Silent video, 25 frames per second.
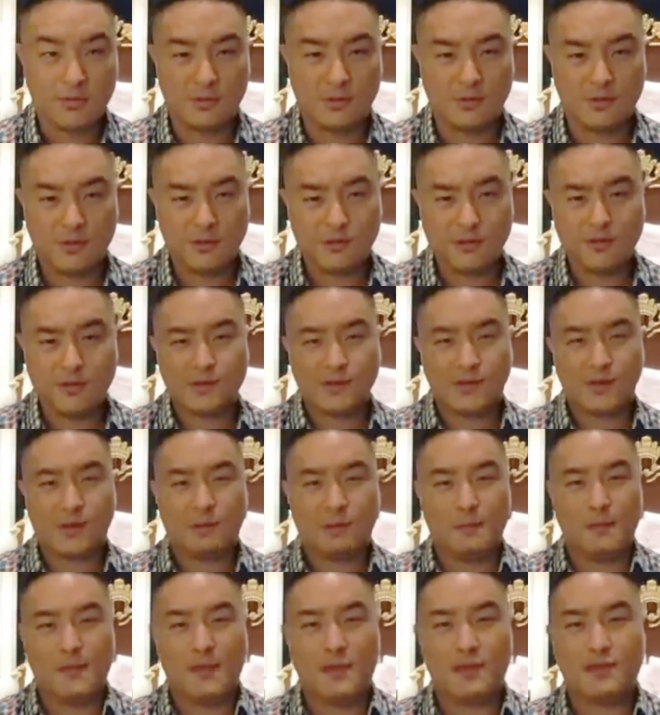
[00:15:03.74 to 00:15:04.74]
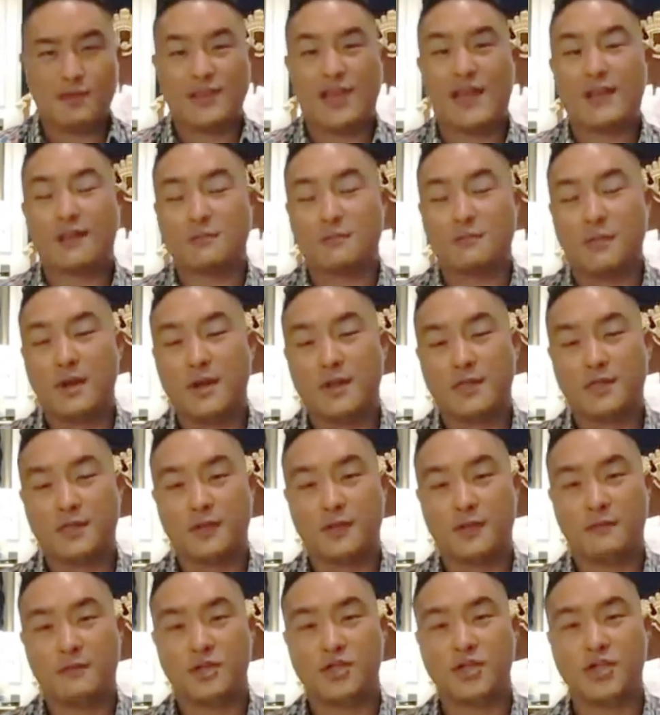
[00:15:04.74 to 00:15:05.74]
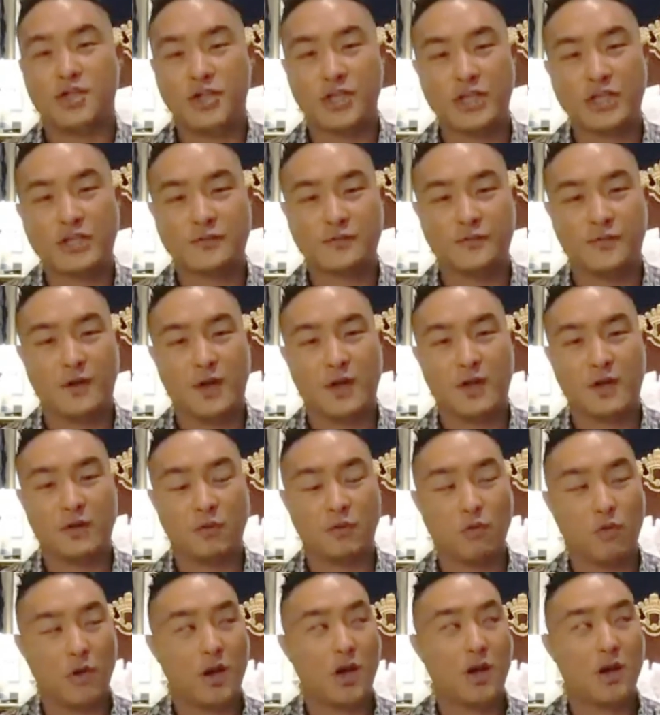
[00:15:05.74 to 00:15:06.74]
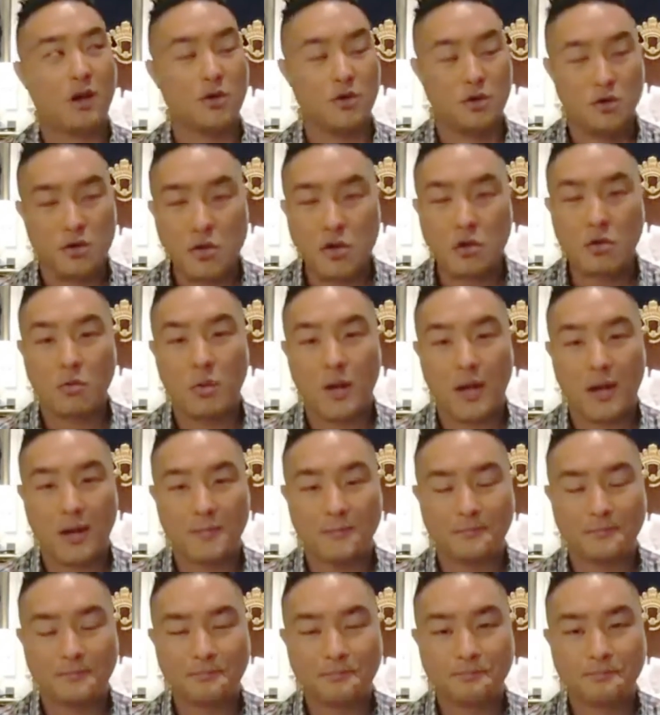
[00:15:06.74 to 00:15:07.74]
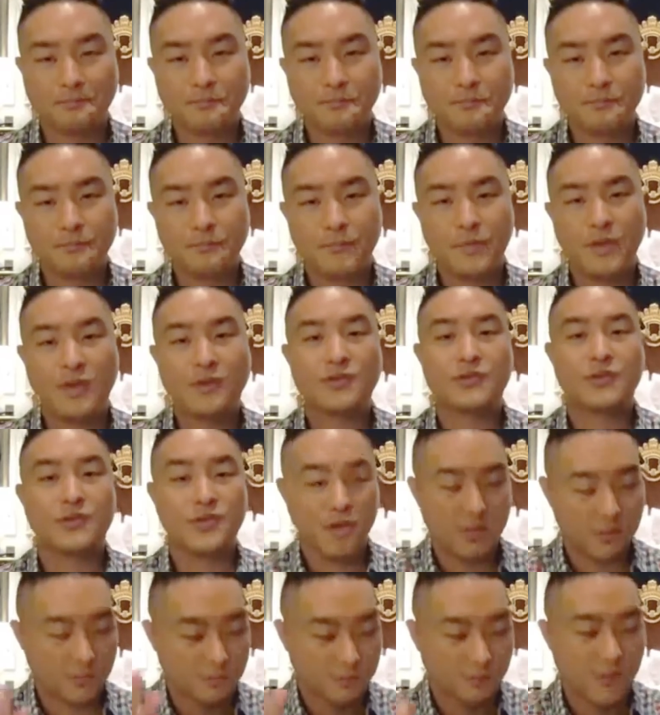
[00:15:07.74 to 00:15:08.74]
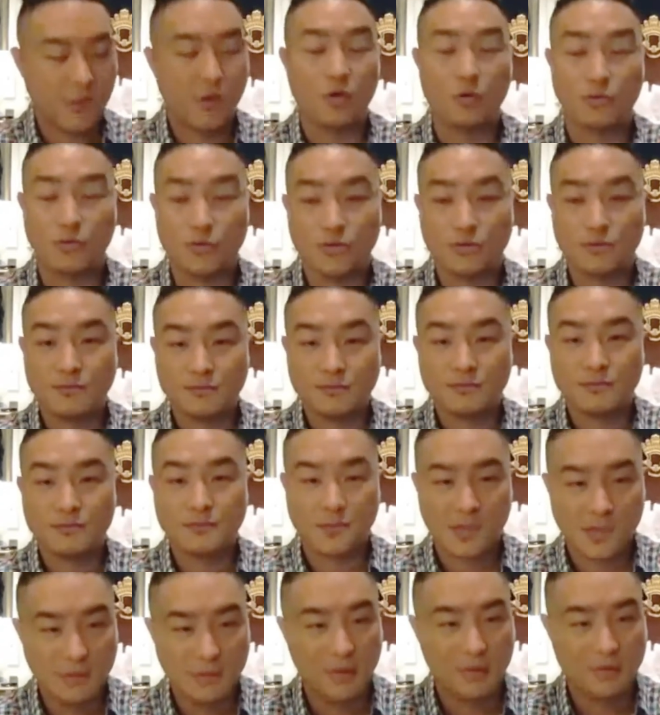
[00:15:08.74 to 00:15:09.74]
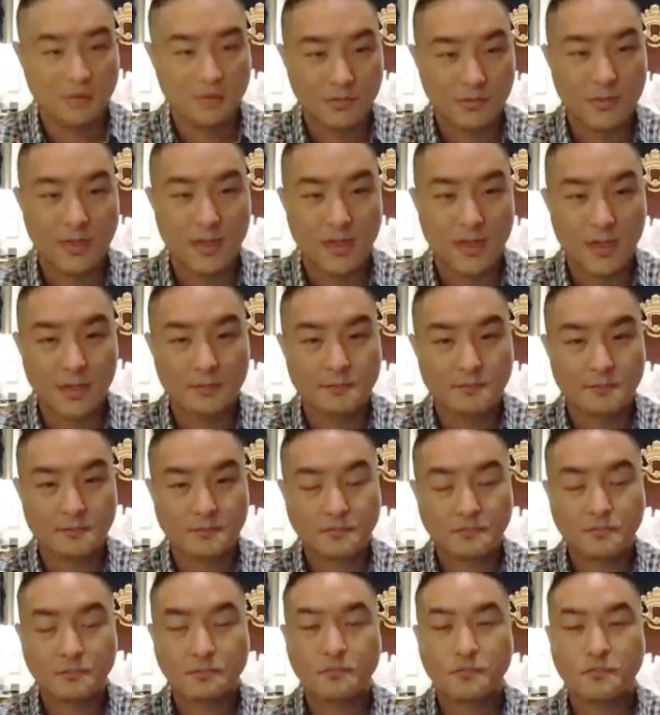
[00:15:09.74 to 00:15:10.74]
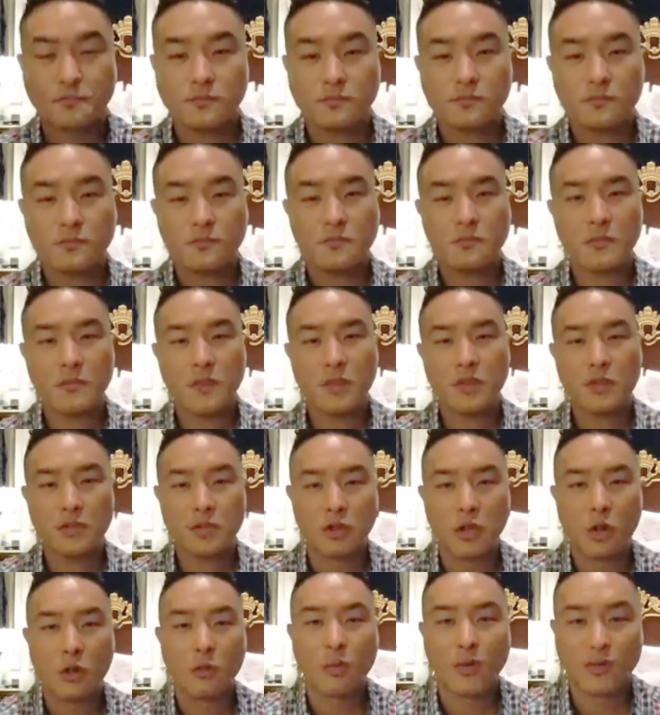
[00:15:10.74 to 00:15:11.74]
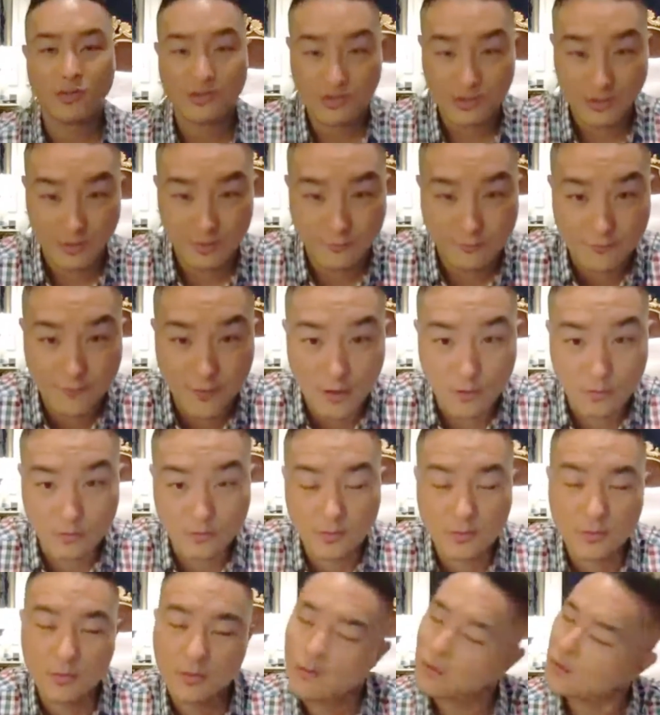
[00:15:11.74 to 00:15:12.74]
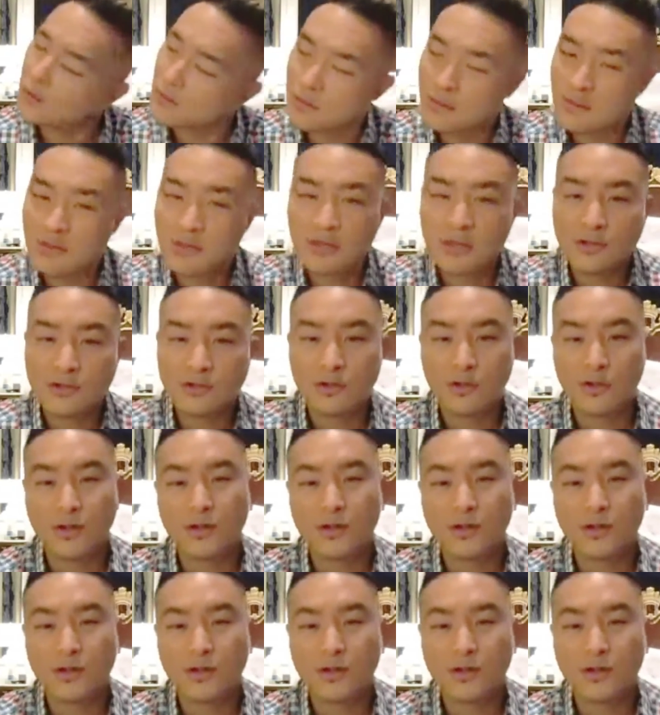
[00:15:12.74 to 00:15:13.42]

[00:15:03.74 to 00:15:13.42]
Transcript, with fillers: So this is the exact month Shishvan where Noah stood afloat. Come on, somebody. Noah stood afloat.